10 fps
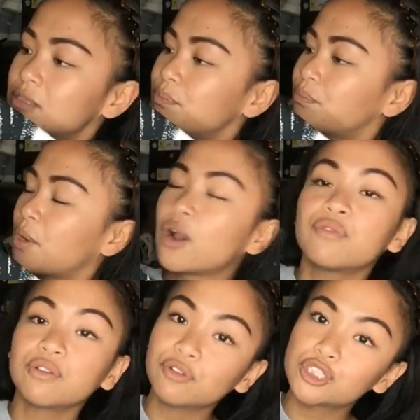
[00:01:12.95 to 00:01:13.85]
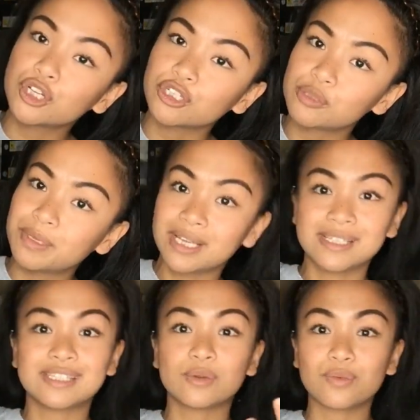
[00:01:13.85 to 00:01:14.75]
It's perfect for church
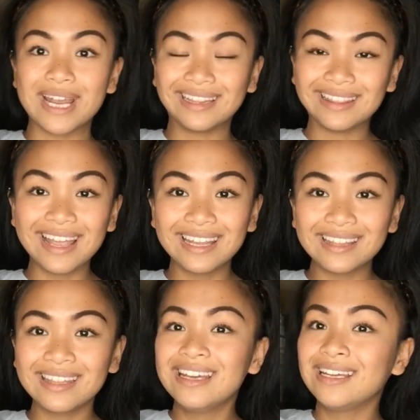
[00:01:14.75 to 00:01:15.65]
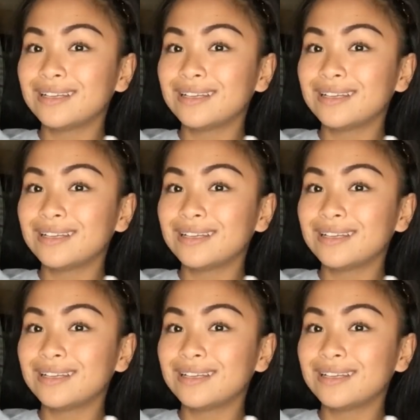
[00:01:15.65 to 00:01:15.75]
because it's the right length,